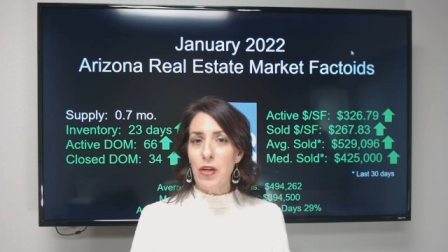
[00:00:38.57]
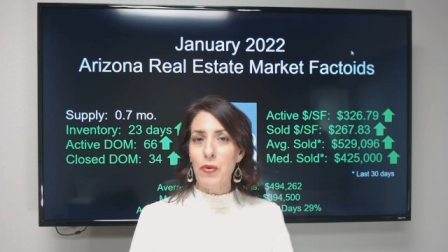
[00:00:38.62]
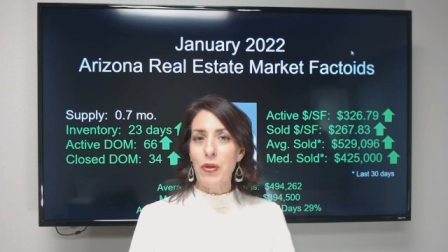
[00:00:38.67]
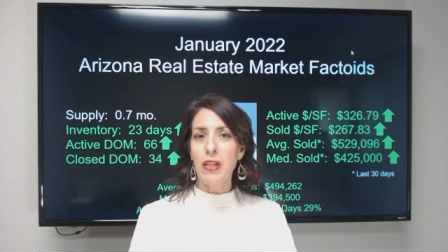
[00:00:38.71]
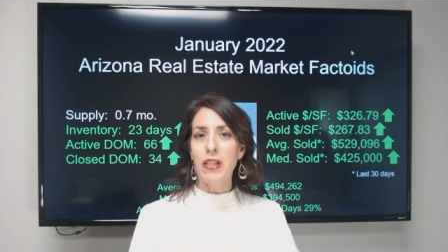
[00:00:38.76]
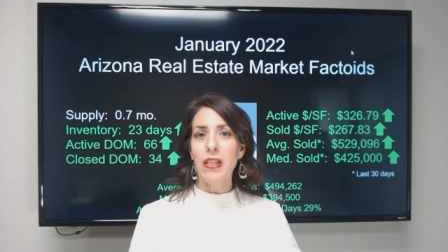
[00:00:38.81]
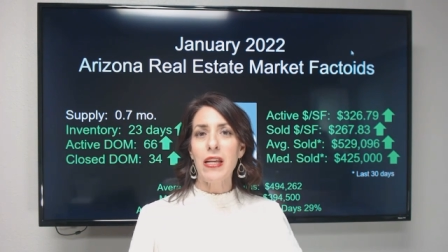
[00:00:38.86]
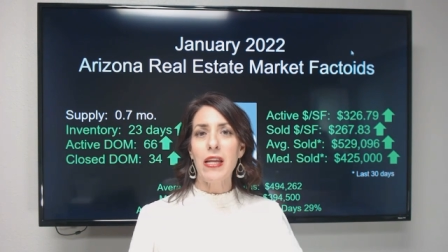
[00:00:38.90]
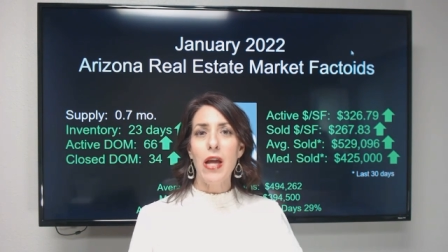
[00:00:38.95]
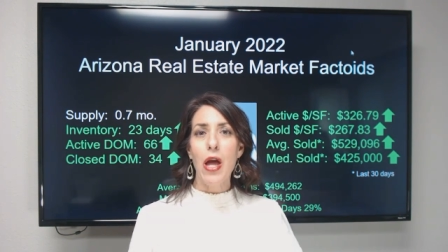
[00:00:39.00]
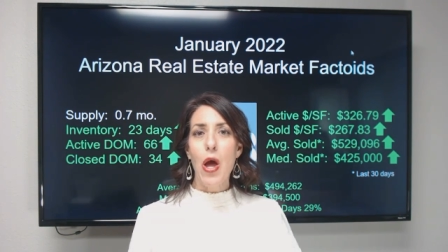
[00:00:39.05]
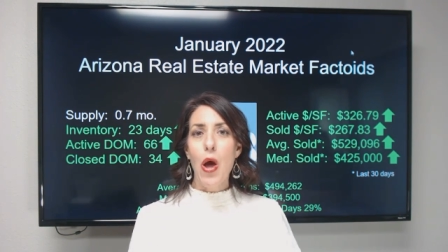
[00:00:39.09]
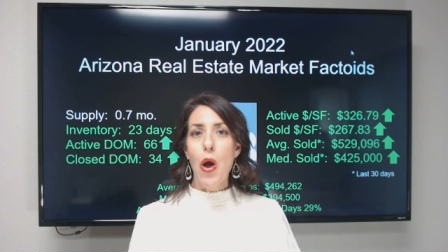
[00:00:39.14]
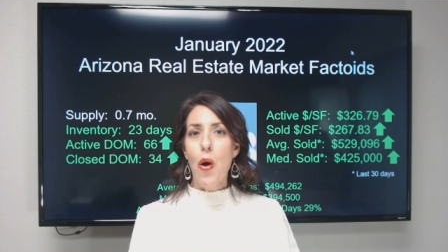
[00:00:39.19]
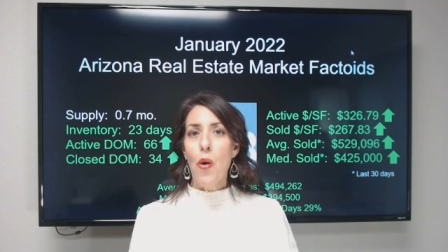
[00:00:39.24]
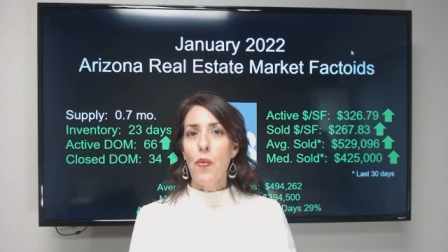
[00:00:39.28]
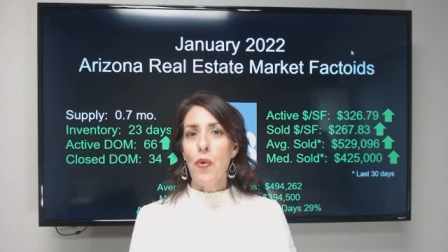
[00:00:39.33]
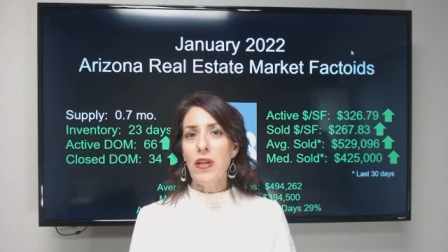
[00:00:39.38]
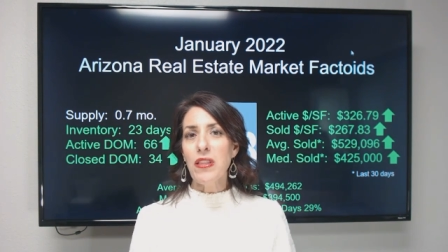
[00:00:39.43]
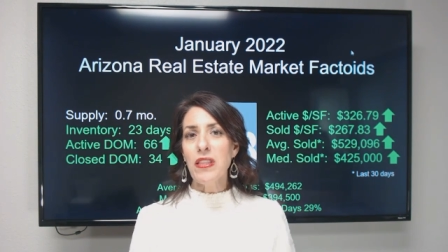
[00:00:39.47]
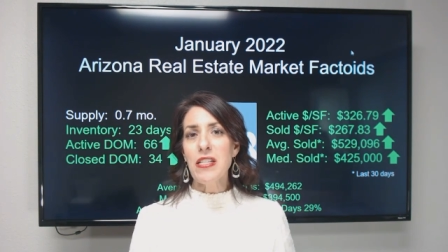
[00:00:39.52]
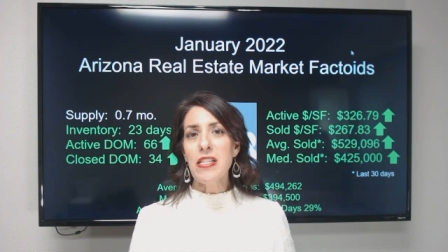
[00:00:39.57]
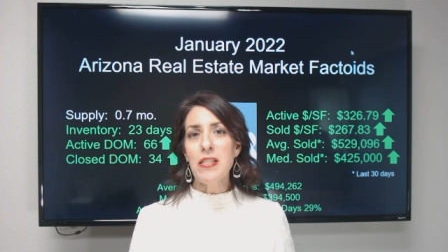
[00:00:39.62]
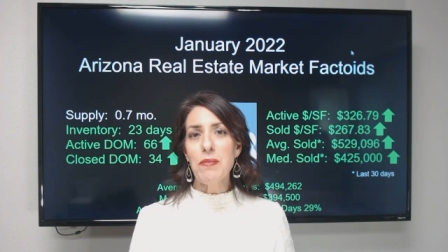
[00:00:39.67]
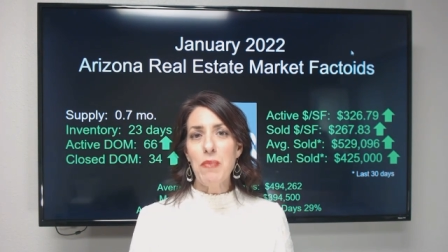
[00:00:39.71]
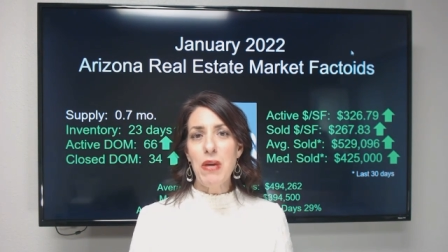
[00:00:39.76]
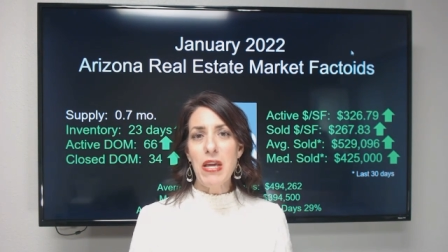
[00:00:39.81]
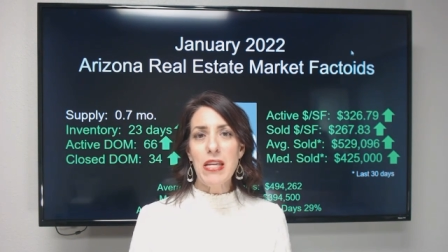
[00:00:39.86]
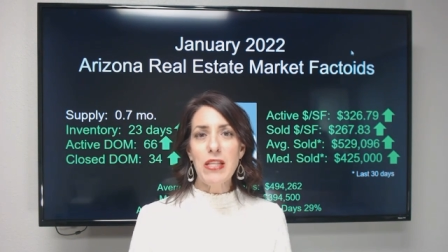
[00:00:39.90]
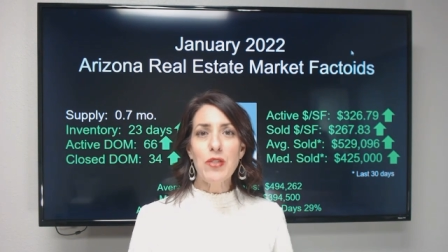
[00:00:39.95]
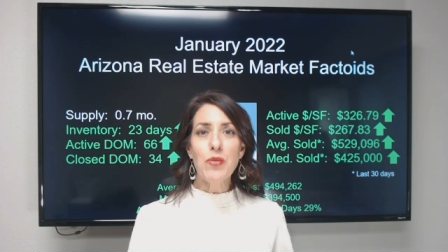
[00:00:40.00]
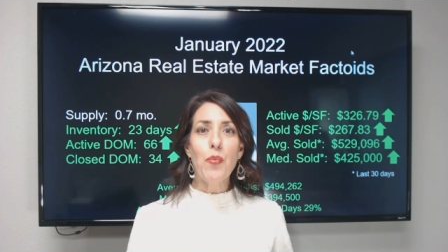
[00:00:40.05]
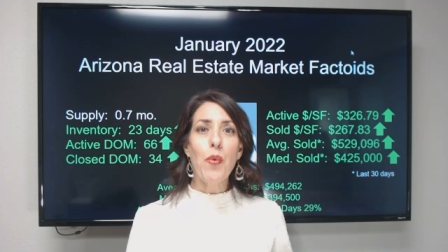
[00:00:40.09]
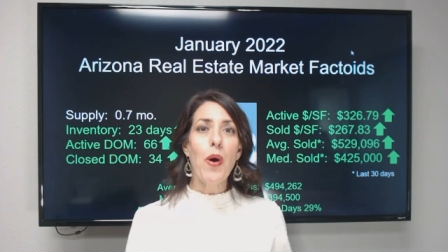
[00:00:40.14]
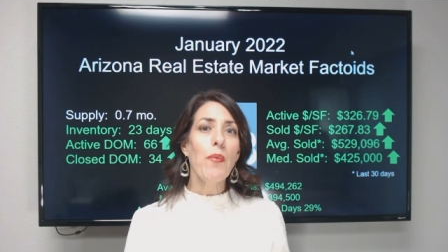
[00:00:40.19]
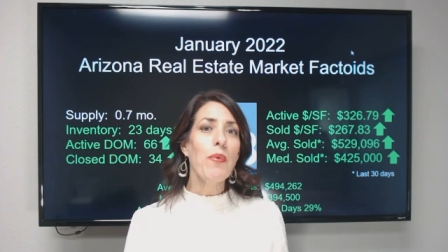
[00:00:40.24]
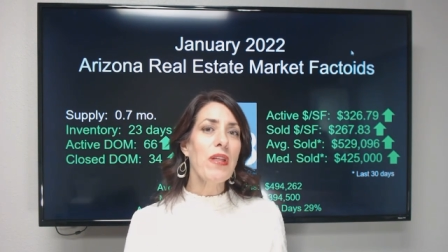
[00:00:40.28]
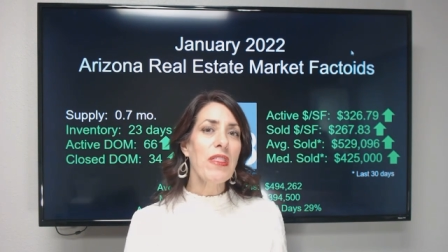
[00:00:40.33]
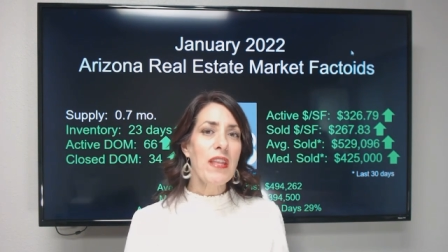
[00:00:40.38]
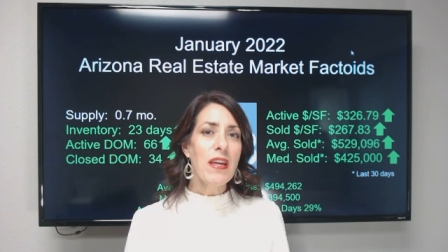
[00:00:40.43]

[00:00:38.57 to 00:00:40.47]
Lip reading: really quickly what this means,